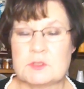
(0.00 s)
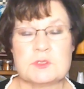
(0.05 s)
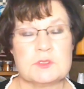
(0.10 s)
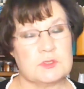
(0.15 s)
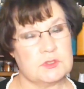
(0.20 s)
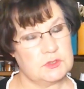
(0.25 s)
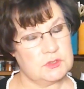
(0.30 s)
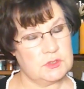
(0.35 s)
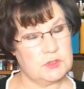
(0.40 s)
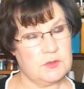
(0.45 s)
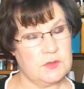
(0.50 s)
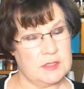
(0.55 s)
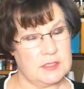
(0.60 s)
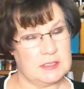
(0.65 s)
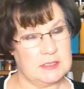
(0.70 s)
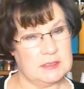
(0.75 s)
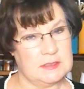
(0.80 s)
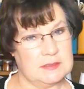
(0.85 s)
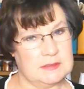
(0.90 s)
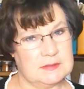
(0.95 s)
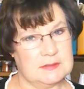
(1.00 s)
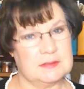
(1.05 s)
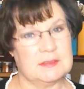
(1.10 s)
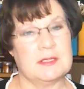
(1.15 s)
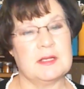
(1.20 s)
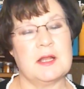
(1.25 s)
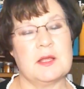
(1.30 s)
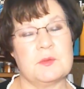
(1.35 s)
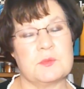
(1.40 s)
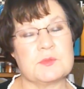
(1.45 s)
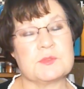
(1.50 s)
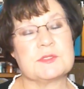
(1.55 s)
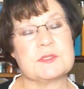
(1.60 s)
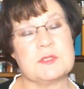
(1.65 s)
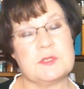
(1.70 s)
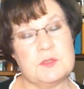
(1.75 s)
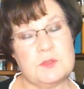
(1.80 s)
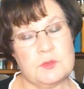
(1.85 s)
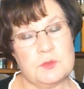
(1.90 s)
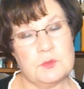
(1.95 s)
Do your thing, and I will see
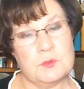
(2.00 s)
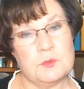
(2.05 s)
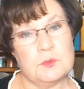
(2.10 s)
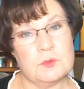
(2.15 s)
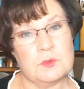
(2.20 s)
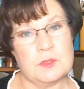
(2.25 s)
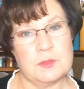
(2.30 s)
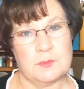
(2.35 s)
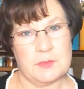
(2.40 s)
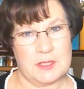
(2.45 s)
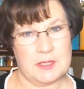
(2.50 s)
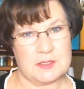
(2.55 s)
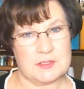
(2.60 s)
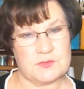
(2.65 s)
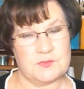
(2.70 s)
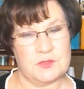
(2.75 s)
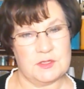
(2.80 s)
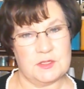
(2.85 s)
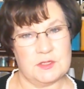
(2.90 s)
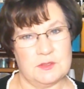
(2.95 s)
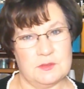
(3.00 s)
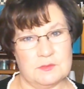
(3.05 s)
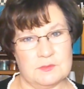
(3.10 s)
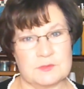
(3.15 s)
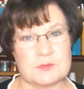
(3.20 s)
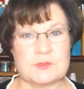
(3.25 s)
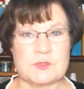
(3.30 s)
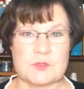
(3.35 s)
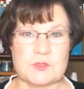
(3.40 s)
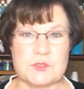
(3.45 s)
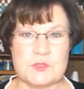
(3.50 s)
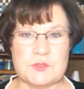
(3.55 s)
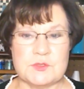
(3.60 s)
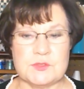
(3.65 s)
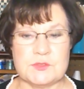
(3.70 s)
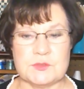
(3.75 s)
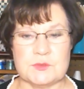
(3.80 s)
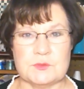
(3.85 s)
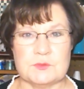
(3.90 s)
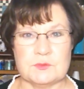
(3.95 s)
you in my next video. Talk to you
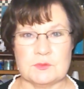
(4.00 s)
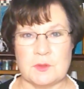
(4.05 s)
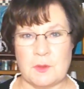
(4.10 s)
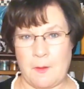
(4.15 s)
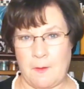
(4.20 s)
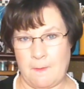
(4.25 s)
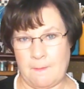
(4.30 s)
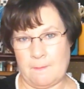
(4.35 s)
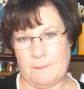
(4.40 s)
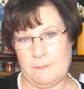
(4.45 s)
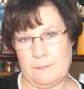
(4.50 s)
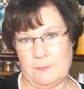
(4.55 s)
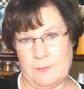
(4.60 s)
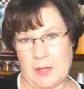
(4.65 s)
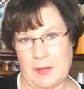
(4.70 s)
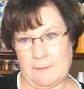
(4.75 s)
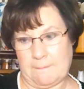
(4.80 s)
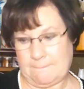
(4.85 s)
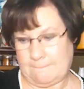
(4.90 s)
soon. Bye.